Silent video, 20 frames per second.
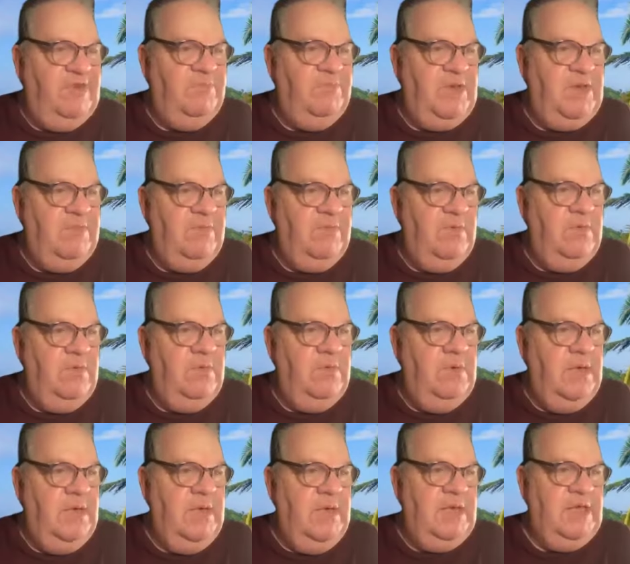people,
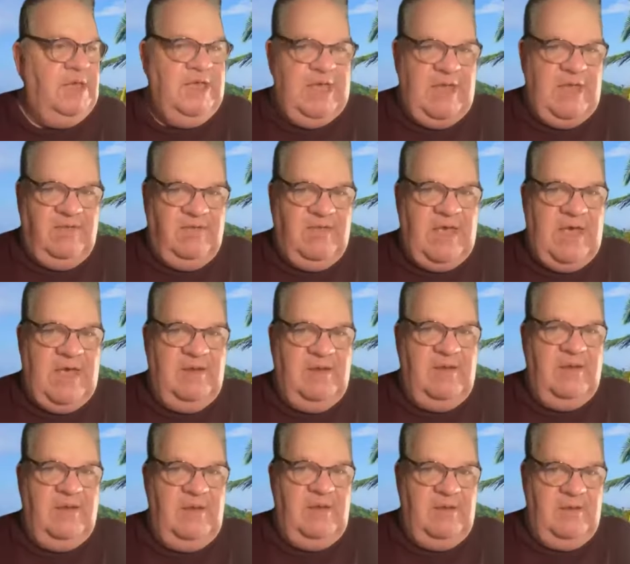get that
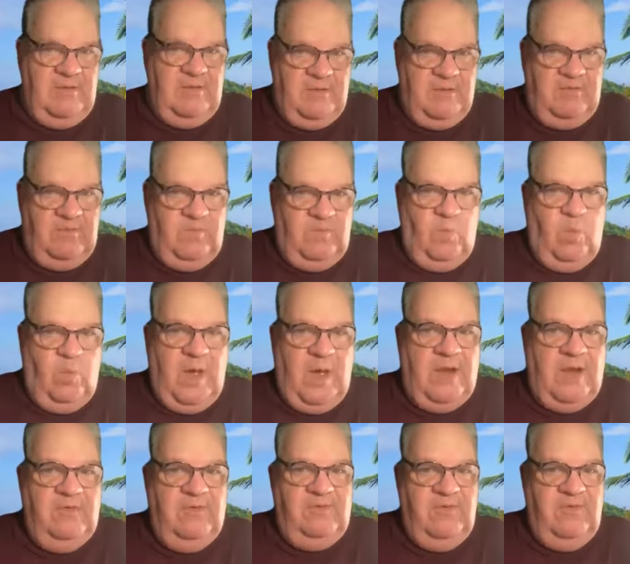
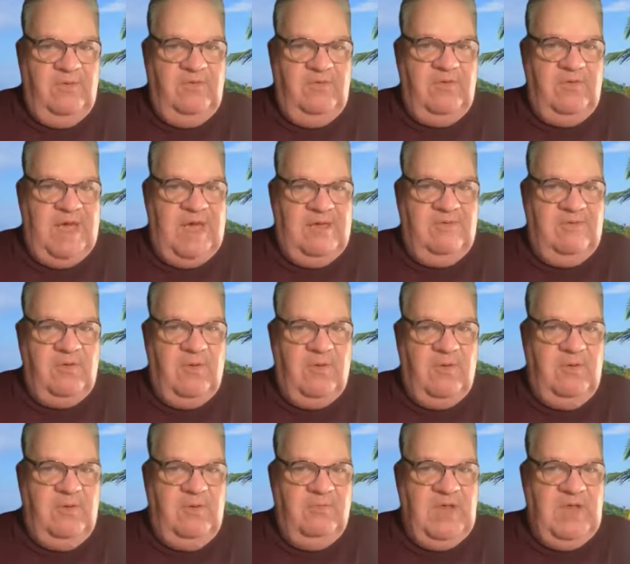1 or 2 days
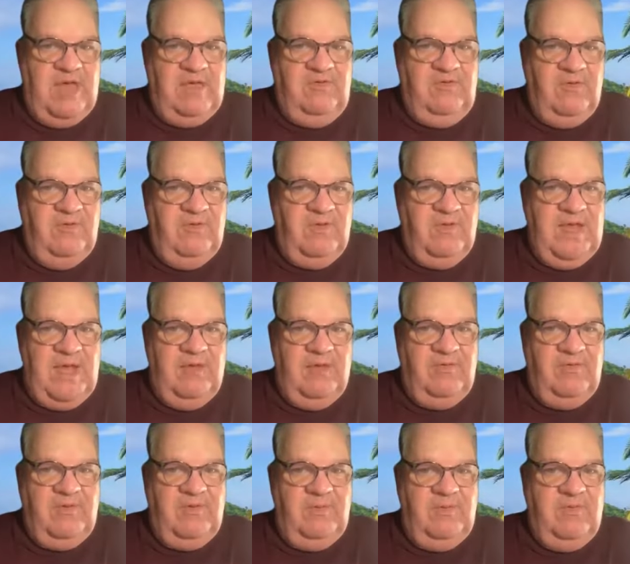condemnation
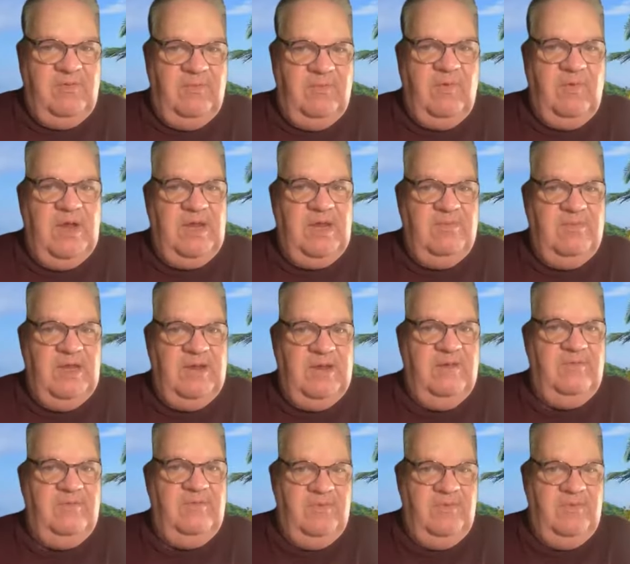down to 20 minutes.